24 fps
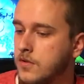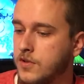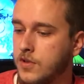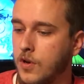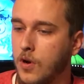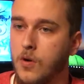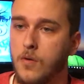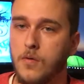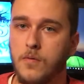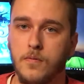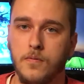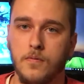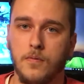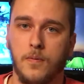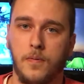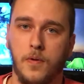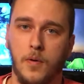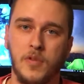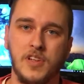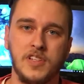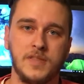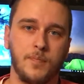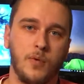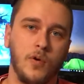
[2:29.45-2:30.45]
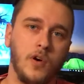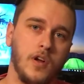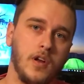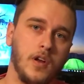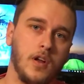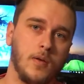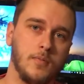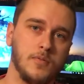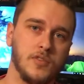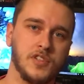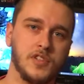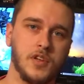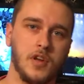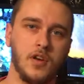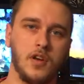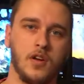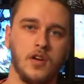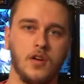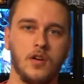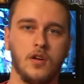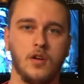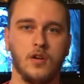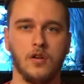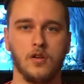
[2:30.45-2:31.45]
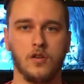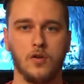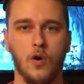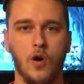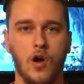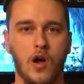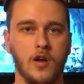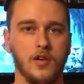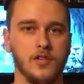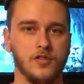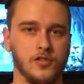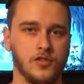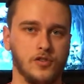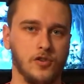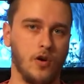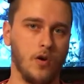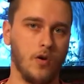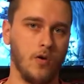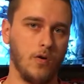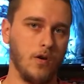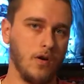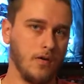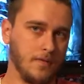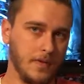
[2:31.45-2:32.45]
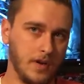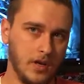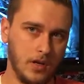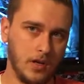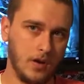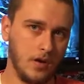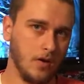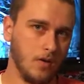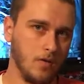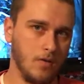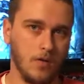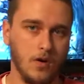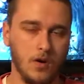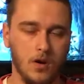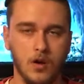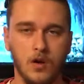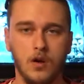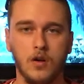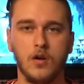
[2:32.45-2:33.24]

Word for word: So from this point, I'm just going to go ahead and show a video